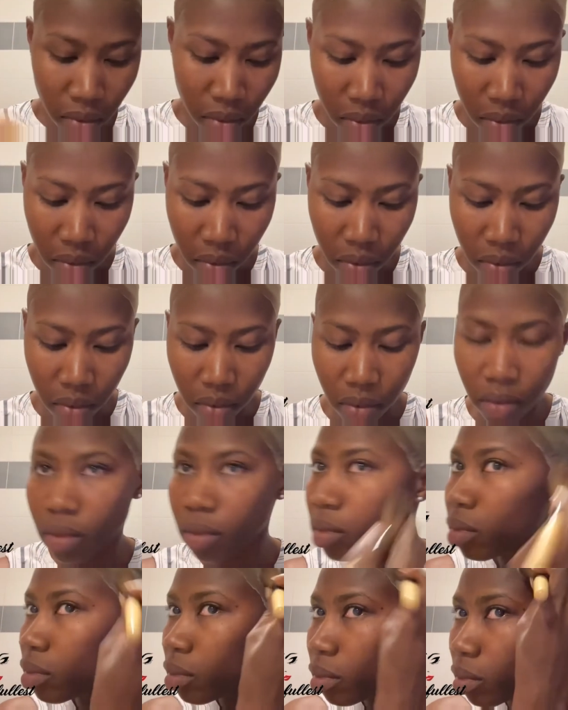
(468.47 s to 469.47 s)
Match
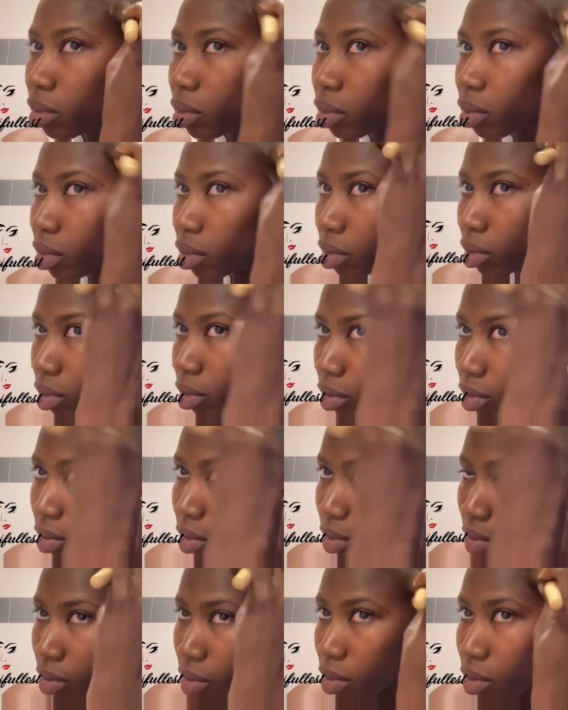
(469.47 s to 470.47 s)
foundation in
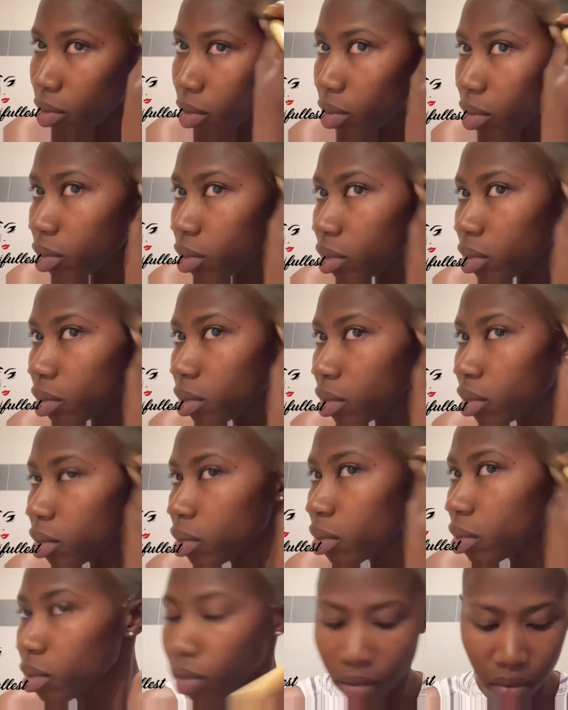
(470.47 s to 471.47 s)
espresso.
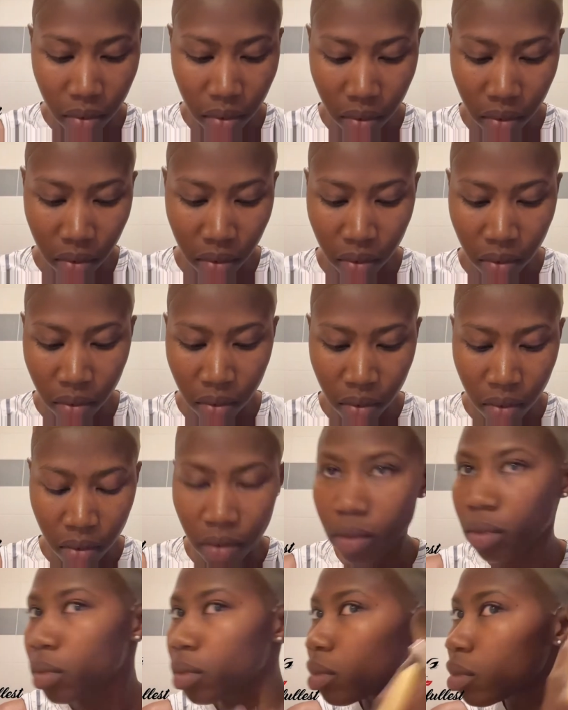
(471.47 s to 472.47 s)
It's a little bit
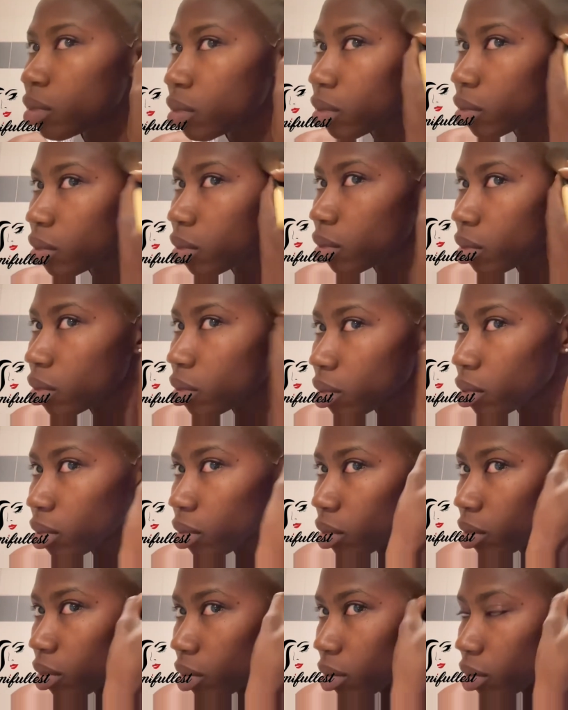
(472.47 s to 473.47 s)
too dark for my
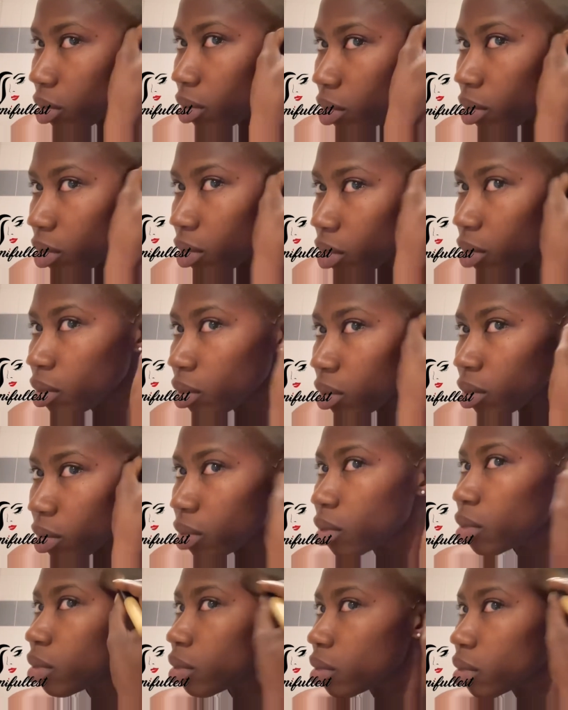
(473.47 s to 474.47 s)
skin,
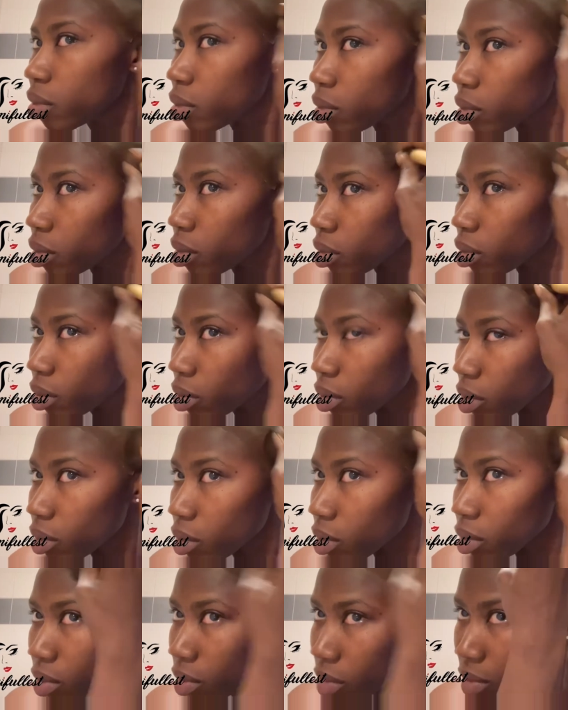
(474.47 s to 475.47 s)
and so
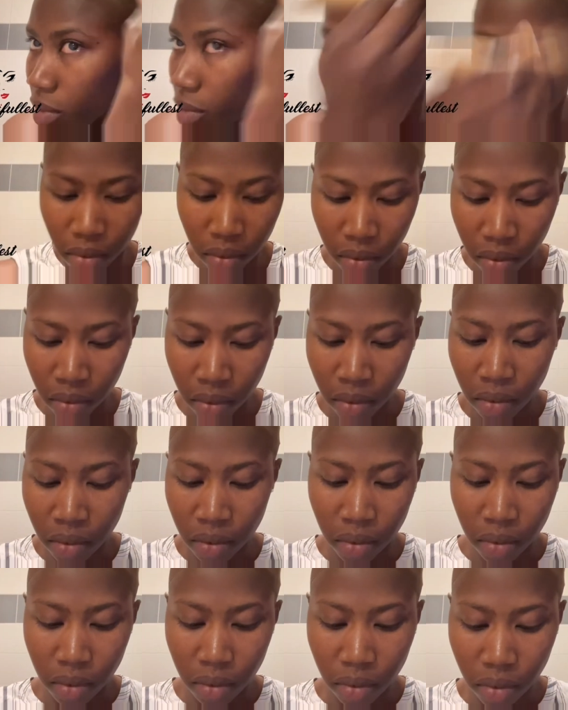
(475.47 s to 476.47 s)
now I use this
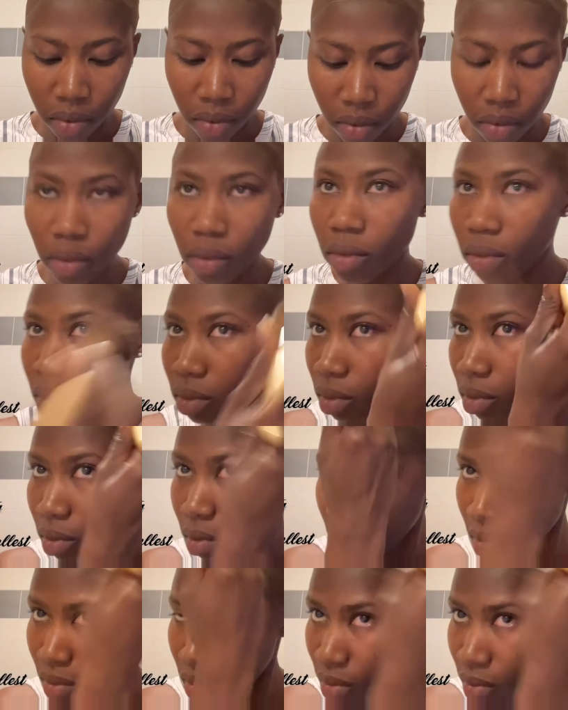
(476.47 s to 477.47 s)
for my wig, and
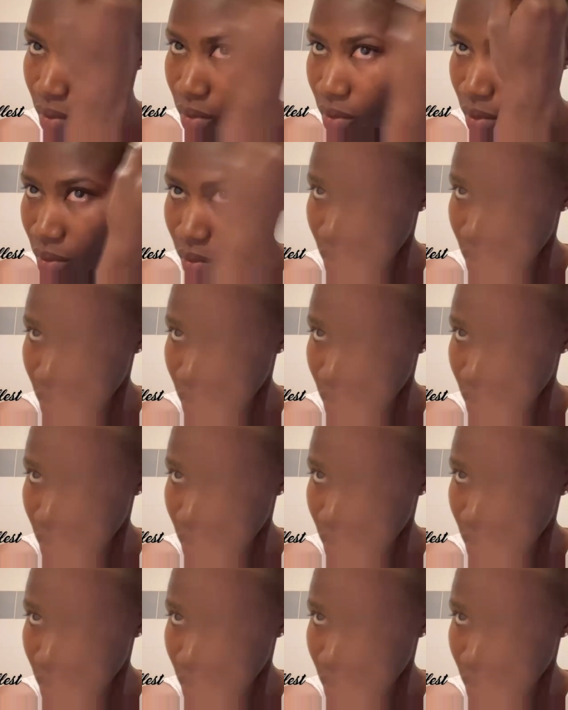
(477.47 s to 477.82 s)
I really, really